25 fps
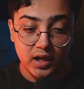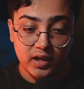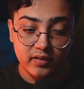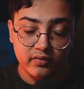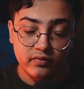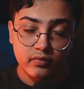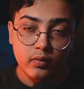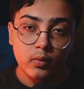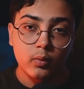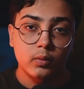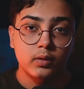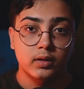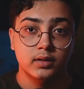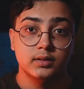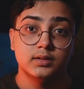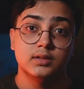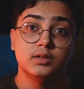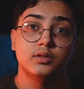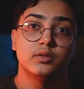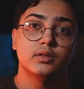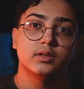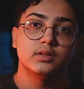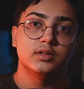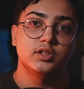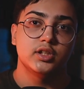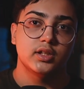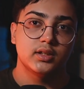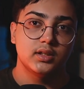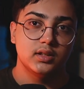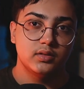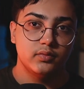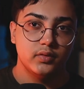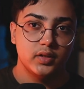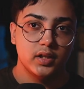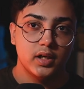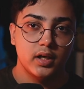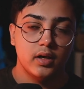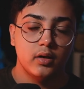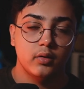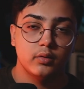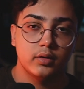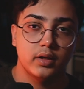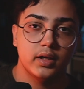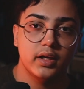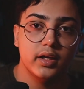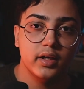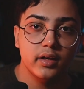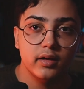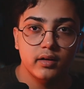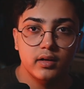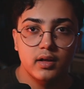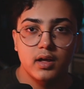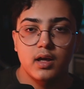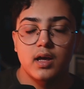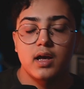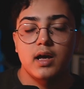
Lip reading: focus, you can check this video out here.